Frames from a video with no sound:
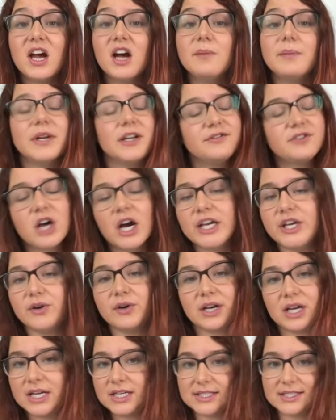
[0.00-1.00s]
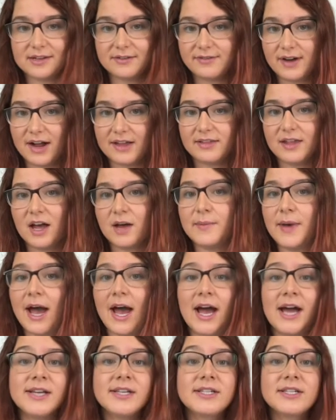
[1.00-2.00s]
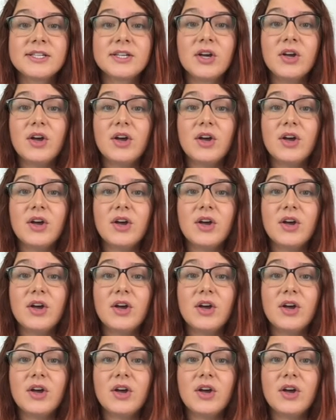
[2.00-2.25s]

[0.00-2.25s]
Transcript: but if not, you can easily find them at